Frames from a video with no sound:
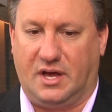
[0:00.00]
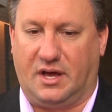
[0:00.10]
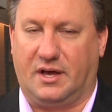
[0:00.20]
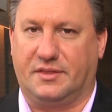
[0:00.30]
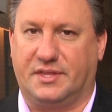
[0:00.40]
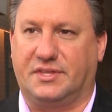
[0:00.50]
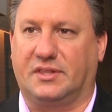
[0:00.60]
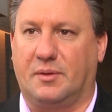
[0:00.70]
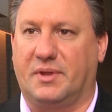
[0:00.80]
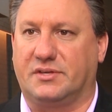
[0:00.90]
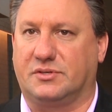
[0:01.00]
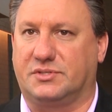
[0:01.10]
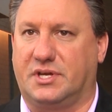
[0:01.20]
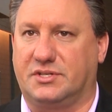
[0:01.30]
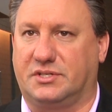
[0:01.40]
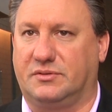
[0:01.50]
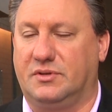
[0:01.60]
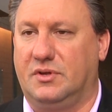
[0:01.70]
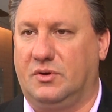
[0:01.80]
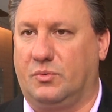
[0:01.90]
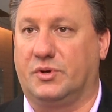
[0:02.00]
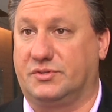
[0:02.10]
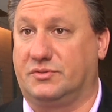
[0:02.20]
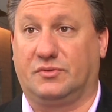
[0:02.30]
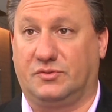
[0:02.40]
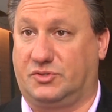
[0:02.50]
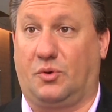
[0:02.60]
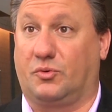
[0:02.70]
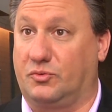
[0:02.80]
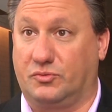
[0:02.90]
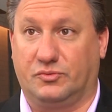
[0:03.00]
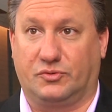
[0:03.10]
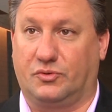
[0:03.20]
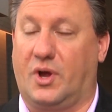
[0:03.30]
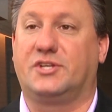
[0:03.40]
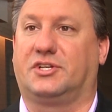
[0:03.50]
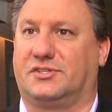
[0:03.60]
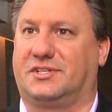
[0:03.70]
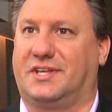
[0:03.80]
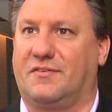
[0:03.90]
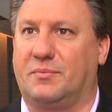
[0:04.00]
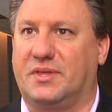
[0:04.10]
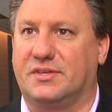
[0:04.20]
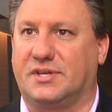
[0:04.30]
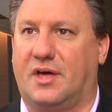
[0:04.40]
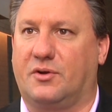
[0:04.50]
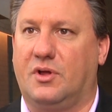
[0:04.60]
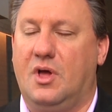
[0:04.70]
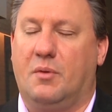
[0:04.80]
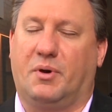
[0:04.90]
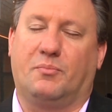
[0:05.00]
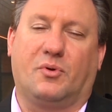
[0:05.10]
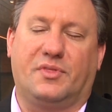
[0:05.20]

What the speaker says: that the Alumni Association was so gracious in giving me this honor. But more